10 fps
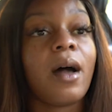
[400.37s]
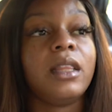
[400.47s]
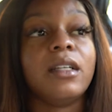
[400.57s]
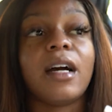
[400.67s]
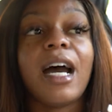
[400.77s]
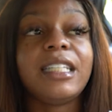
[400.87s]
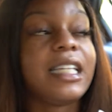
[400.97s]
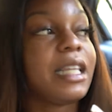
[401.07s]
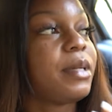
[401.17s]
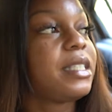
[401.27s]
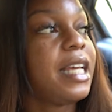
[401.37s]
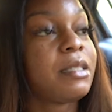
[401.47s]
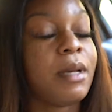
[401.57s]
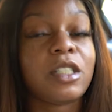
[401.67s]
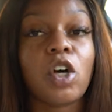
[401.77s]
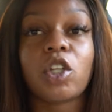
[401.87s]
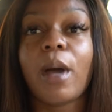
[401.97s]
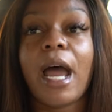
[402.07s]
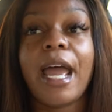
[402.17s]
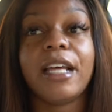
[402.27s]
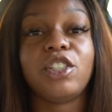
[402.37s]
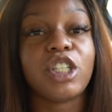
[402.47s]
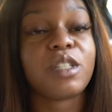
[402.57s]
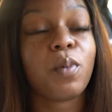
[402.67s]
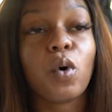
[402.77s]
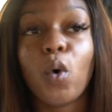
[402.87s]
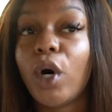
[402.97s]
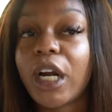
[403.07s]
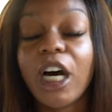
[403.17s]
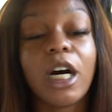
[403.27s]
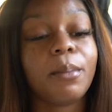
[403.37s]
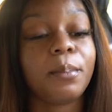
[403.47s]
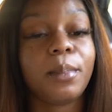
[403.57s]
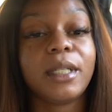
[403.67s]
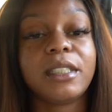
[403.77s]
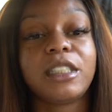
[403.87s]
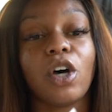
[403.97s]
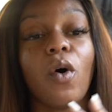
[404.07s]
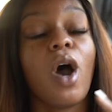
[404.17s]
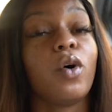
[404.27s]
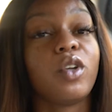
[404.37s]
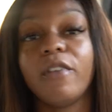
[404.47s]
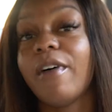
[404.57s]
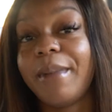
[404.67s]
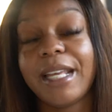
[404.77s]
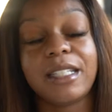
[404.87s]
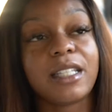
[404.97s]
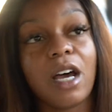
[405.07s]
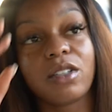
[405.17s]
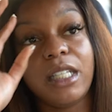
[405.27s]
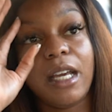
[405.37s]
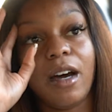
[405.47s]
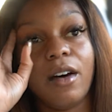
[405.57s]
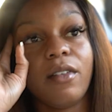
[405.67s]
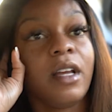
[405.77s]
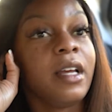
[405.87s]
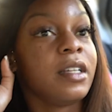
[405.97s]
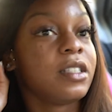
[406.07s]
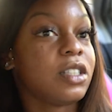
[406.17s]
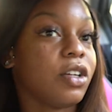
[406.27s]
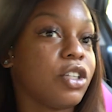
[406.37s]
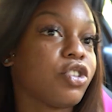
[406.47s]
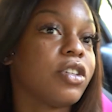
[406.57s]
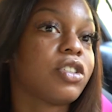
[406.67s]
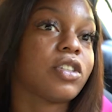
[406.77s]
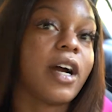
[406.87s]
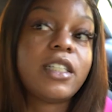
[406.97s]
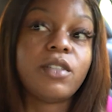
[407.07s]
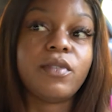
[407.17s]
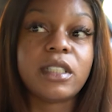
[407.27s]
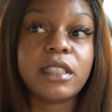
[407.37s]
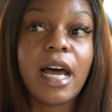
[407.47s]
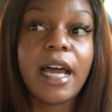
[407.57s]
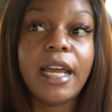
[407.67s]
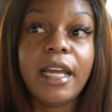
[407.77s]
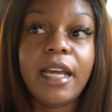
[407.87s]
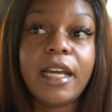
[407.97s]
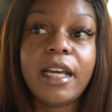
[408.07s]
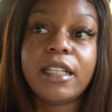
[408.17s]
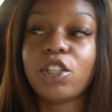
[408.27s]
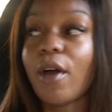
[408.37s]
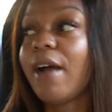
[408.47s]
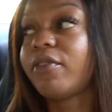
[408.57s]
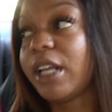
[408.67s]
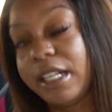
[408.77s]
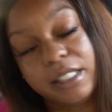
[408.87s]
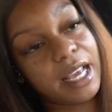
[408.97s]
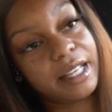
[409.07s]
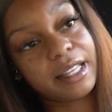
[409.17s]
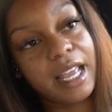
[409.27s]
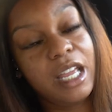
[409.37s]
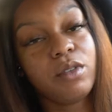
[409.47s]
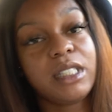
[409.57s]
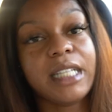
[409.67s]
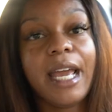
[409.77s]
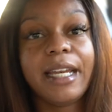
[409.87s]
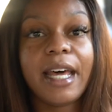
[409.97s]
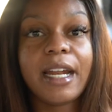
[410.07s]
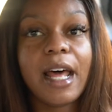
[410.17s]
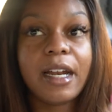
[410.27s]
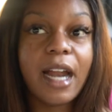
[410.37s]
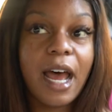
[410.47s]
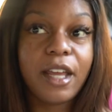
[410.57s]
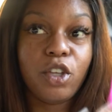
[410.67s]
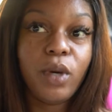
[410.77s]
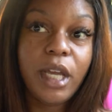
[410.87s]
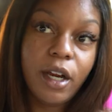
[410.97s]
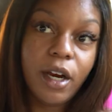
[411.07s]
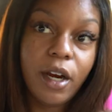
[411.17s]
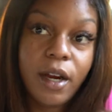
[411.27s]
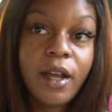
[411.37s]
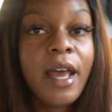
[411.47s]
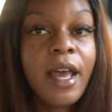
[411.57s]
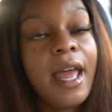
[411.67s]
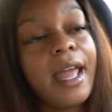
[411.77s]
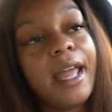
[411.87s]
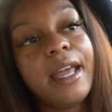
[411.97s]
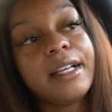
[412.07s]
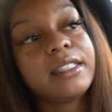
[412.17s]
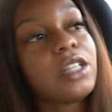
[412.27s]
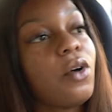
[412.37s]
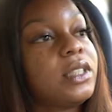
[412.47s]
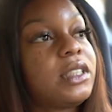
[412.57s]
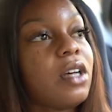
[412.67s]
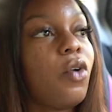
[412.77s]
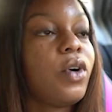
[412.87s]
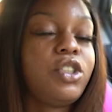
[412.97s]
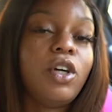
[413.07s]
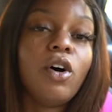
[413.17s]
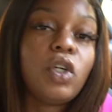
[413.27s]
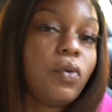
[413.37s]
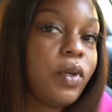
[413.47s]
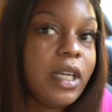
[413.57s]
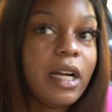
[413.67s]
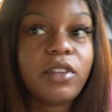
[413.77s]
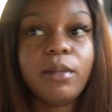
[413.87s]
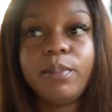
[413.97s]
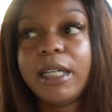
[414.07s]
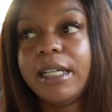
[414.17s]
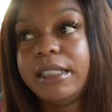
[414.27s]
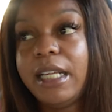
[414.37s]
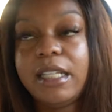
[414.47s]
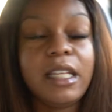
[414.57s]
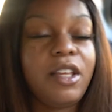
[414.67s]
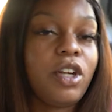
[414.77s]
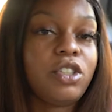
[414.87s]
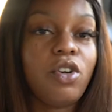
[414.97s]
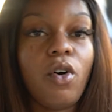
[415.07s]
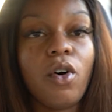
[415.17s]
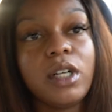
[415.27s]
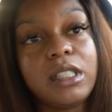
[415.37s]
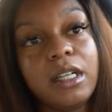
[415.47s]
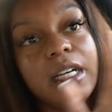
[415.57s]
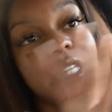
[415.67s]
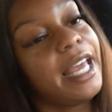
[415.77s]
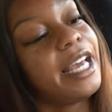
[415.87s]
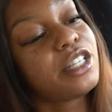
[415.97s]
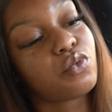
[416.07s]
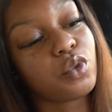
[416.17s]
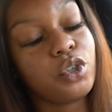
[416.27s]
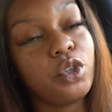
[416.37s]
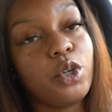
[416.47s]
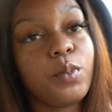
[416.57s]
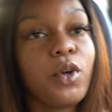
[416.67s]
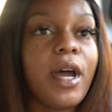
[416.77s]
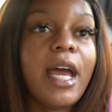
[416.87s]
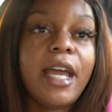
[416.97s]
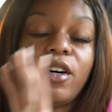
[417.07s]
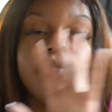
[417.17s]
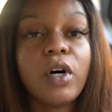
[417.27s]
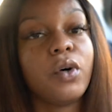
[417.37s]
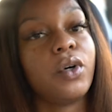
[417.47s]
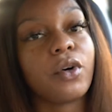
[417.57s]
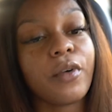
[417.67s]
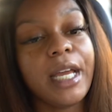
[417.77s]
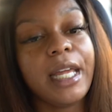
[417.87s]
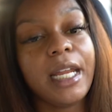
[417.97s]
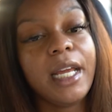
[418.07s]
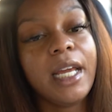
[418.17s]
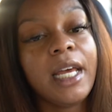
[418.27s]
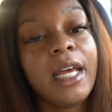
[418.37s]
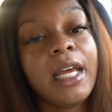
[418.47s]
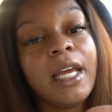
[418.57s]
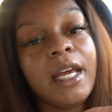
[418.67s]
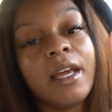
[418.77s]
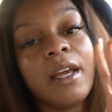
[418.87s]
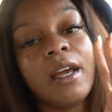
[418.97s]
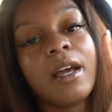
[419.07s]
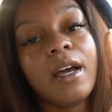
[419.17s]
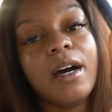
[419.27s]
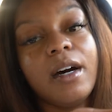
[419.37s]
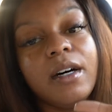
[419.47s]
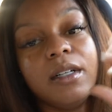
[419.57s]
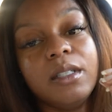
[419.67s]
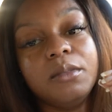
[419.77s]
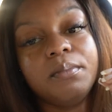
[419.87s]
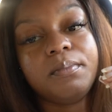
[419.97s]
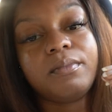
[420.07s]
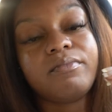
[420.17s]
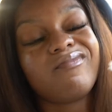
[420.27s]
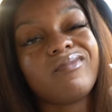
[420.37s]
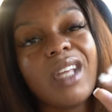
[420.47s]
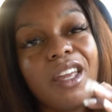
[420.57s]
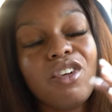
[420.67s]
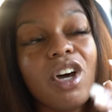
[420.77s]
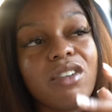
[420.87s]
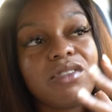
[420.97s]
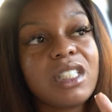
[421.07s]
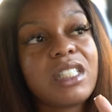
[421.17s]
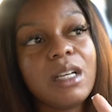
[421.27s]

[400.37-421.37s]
Look, I sent them a text message, told them I had just pulled up. So I don't know if I'm gonna get to talk to y'all. So the drill sergeant was like, so after he said that, he was saying da da da da, you here, and so and so, what you gonna do when you get off the bus? He telling you that you're gonna go into a classroom, you gonna have your folder ready, um, and you know, just